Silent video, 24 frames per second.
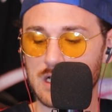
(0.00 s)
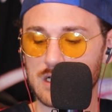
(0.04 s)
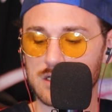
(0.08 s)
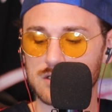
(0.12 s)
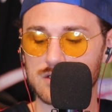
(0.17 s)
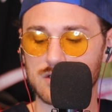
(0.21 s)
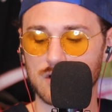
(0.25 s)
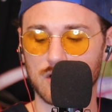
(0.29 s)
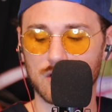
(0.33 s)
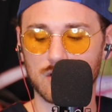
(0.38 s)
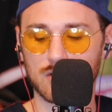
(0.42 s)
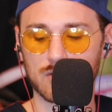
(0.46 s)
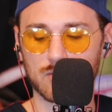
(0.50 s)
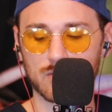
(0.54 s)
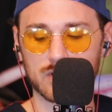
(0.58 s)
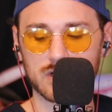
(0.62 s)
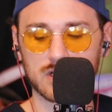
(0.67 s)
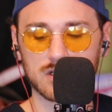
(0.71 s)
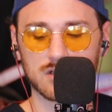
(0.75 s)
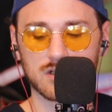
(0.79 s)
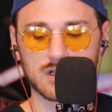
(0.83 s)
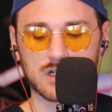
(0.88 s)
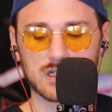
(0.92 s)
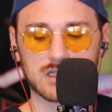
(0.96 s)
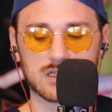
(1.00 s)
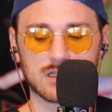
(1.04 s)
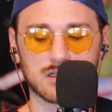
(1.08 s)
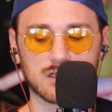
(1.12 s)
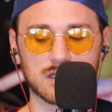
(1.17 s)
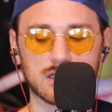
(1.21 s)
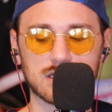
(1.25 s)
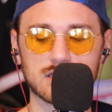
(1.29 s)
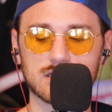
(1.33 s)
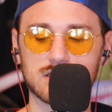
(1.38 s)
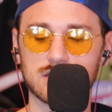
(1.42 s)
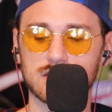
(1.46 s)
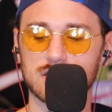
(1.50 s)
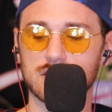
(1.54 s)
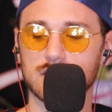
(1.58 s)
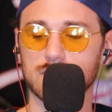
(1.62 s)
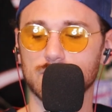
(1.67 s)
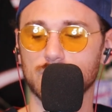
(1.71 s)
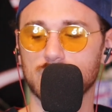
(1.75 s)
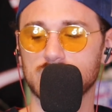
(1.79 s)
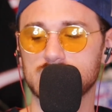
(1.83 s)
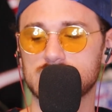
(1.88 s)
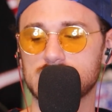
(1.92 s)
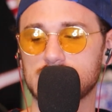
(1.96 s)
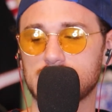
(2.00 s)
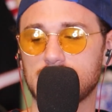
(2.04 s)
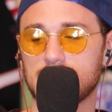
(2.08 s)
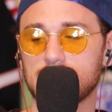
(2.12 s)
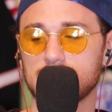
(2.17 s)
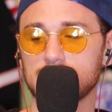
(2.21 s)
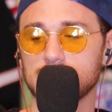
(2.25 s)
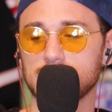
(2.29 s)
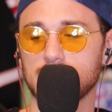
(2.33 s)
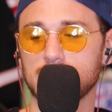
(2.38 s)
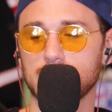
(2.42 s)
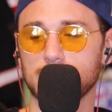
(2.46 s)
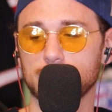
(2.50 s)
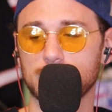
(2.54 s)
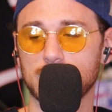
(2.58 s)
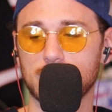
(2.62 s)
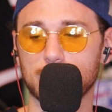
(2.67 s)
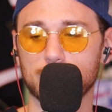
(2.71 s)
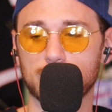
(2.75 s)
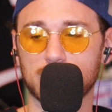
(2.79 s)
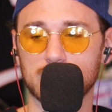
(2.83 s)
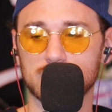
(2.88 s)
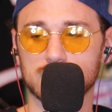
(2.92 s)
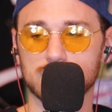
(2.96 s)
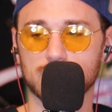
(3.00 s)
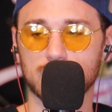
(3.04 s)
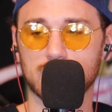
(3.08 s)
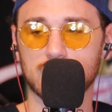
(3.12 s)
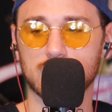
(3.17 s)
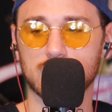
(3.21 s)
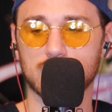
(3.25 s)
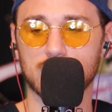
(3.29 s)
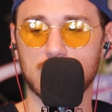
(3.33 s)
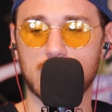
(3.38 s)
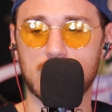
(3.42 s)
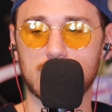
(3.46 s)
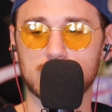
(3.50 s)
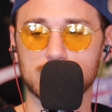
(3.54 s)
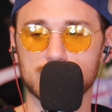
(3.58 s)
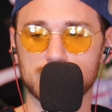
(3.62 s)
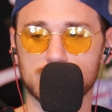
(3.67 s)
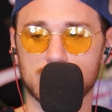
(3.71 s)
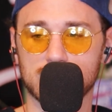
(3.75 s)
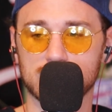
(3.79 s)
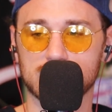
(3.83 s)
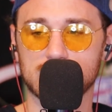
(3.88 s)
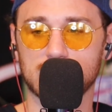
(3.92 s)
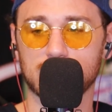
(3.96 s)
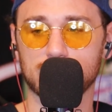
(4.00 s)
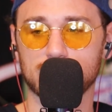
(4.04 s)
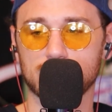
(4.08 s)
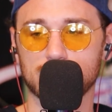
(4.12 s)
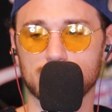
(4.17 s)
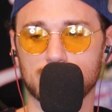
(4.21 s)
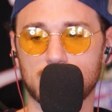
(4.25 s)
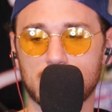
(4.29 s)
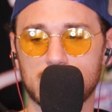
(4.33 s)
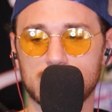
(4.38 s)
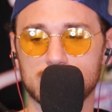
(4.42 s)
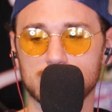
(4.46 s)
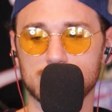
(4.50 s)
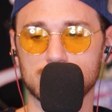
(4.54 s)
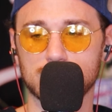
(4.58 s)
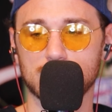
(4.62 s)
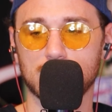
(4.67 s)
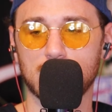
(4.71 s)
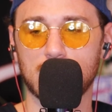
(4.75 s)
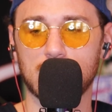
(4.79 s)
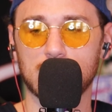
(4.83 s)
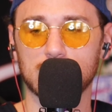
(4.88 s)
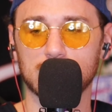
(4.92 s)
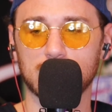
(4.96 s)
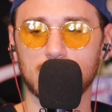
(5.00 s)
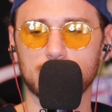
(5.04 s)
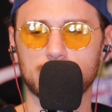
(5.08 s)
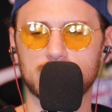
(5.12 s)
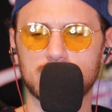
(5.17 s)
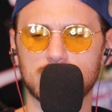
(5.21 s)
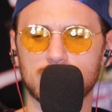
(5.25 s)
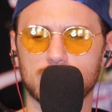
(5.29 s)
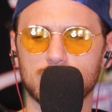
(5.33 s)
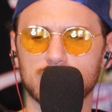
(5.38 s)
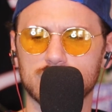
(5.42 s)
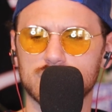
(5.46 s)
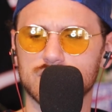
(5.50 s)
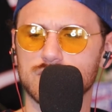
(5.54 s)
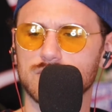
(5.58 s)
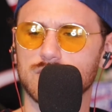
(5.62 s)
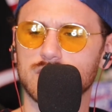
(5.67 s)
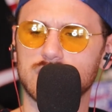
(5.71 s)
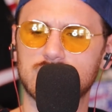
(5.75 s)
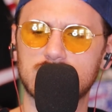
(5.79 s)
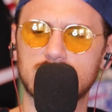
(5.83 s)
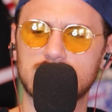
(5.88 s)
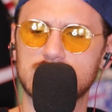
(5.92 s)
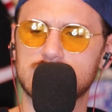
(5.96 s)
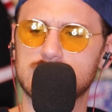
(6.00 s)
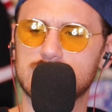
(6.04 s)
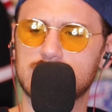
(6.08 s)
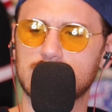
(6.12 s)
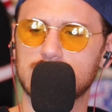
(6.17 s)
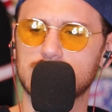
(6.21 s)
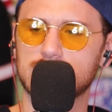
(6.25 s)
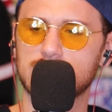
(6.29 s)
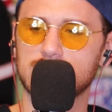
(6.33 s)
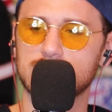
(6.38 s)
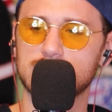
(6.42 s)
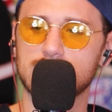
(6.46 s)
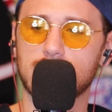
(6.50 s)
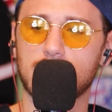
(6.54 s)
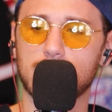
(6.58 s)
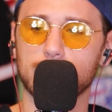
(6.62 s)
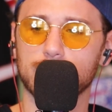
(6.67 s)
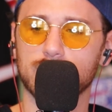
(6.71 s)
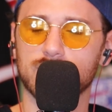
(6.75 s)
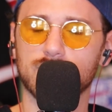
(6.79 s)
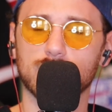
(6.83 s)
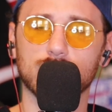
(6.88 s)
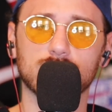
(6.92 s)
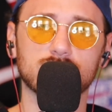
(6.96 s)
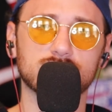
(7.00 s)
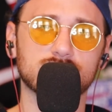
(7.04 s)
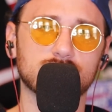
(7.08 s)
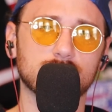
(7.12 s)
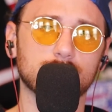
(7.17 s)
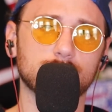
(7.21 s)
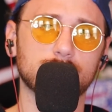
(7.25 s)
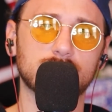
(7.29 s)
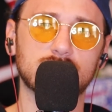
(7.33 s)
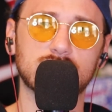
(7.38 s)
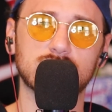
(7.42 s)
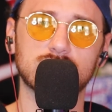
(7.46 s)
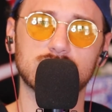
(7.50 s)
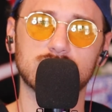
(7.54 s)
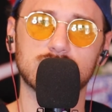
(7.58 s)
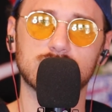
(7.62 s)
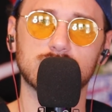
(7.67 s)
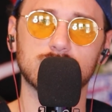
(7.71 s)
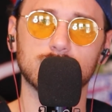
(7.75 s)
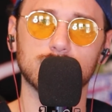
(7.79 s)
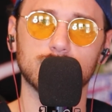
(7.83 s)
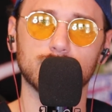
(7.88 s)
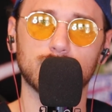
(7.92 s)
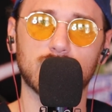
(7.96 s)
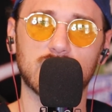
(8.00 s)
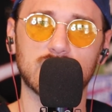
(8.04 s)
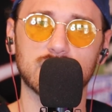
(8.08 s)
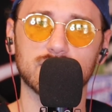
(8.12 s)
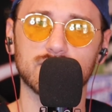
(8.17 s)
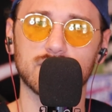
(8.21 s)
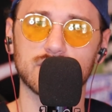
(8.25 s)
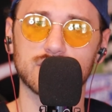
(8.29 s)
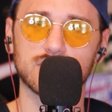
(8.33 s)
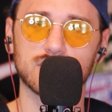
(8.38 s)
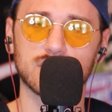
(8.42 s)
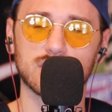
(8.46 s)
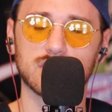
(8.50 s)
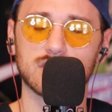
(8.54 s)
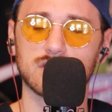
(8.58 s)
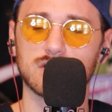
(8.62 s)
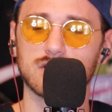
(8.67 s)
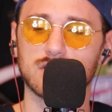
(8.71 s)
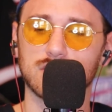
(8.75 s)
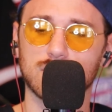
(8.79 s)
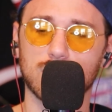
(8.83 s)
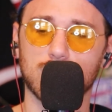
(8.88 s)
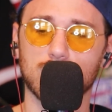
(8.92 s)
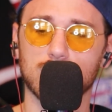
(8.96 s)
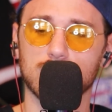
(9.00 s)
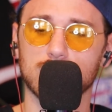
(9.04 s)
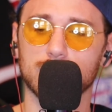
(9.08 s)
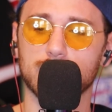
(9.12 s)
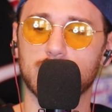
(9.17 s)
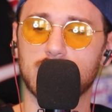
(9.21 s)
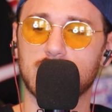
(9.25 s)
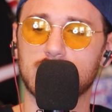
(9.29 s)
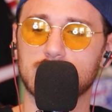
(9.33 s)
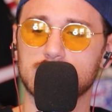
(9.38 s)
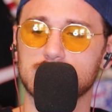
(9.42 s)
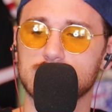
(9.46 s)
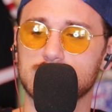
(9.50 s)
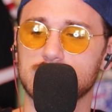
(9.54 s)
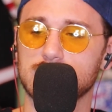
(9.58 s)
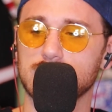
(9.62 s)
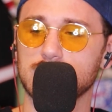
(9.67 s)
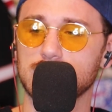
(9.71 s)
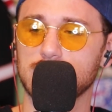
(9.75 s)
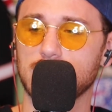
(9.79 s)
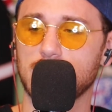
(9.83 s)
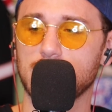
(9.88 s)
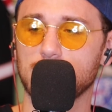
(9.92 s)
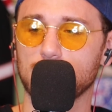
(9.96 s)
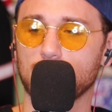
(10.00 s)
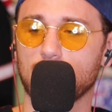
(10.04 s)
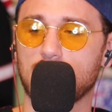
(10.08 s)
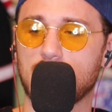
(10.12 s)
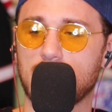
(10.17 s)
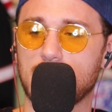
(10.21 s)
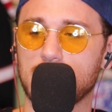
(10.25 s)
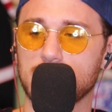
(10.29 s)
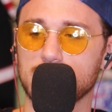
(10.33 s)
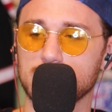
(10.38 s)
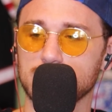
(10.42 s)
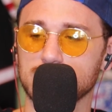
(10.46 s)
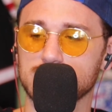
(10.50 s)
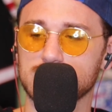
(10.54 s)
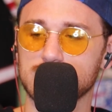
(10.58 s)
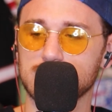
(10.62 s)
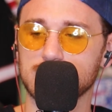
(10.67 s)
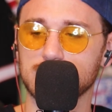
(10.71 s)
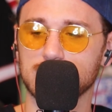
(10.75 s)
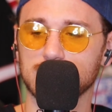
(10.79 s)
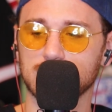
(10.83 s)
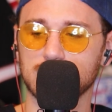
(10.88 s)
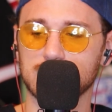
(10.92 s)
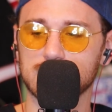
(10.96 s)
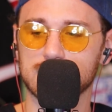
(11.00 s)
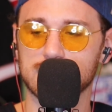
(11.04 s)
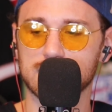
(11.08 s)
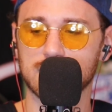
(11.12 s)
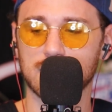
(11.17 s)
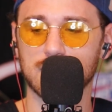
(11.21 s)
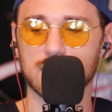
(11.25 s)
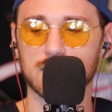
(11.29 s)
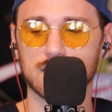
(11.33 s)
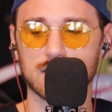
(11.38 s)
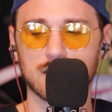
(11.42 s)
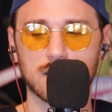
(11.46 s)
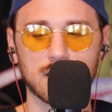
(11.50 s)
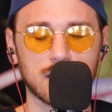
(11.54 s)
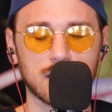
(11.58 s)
So when you look at the list, once again, hit me up on Twitter at Jer7Reg. Let me know what you at least think the top foursome is by division, quarterbacks, and why. You'll see the list there.